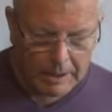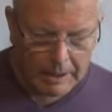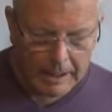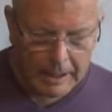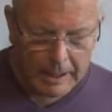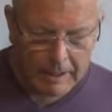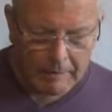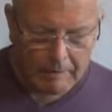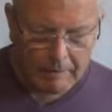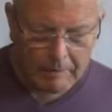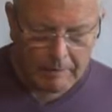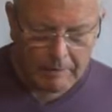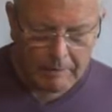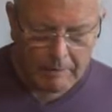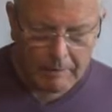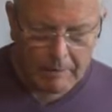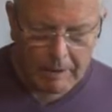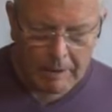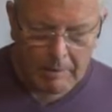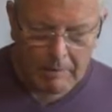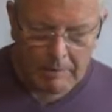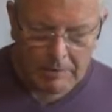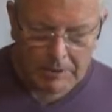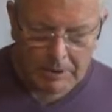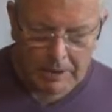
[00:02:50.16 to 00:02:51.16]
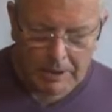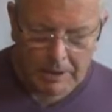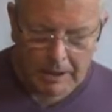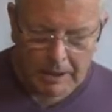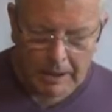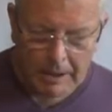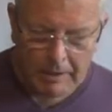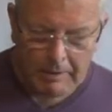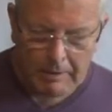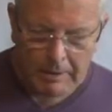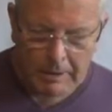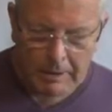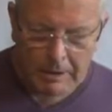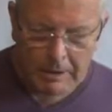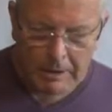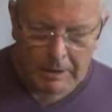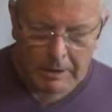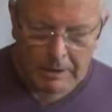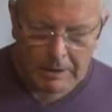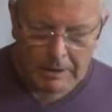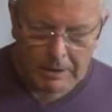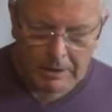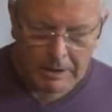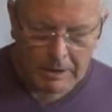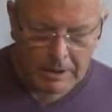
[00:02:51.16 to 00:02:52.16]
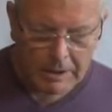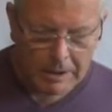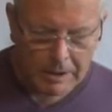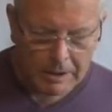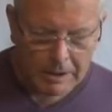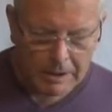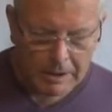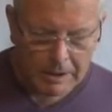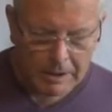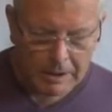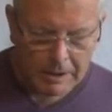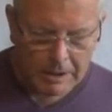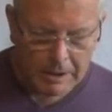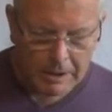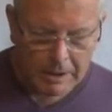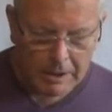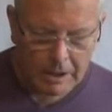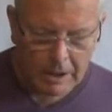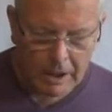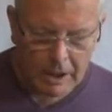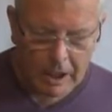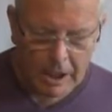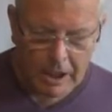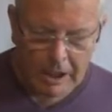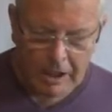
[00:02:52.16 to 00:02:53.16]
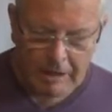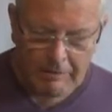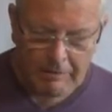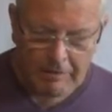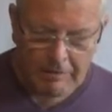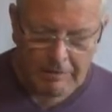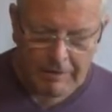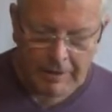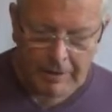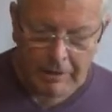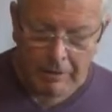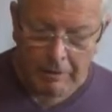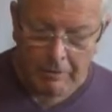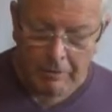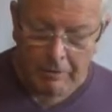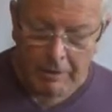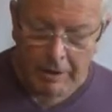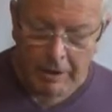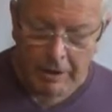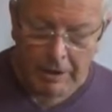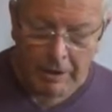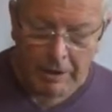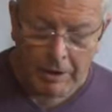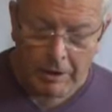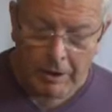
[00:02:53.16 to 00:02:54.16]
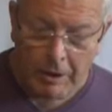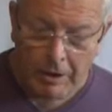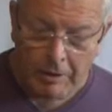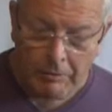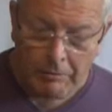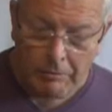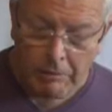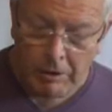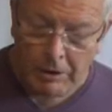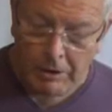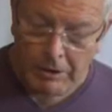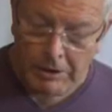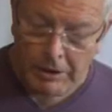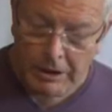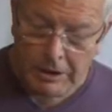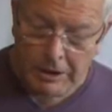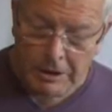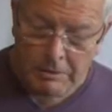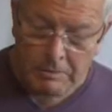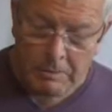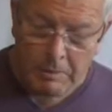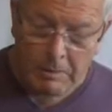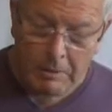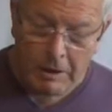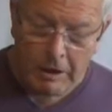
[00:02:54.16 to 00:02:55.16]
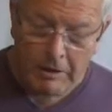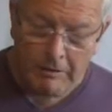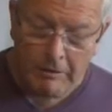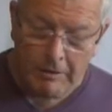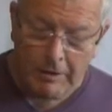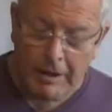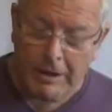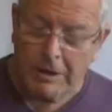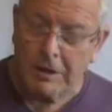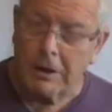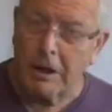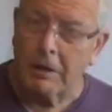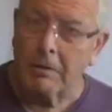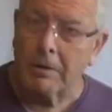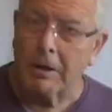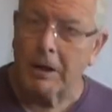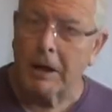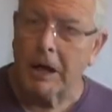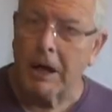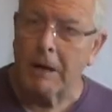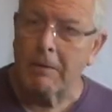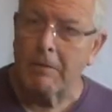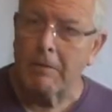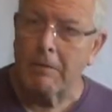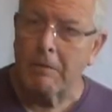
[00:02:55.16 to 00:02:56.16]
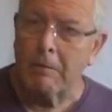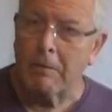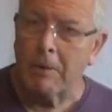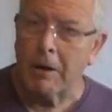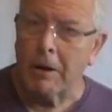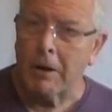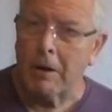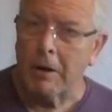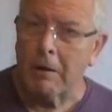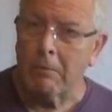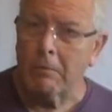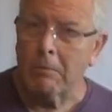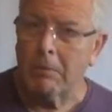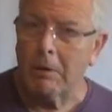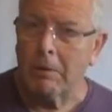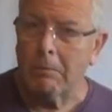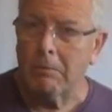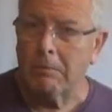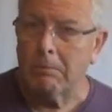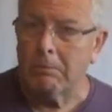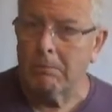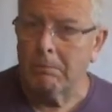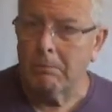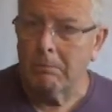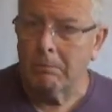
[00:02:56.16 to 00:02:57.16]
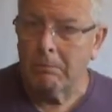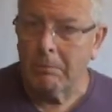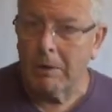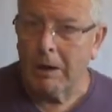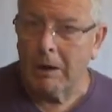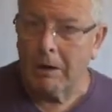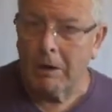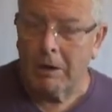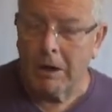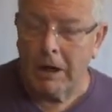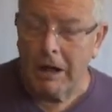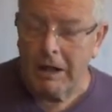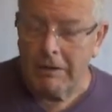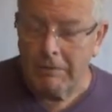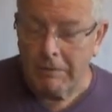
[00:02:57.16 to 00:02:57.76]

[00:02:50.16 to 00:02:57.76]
yeah, where was I? Yeah, and so I hardly ever feel hungry. And I said to my wife last night when I came in from work, I could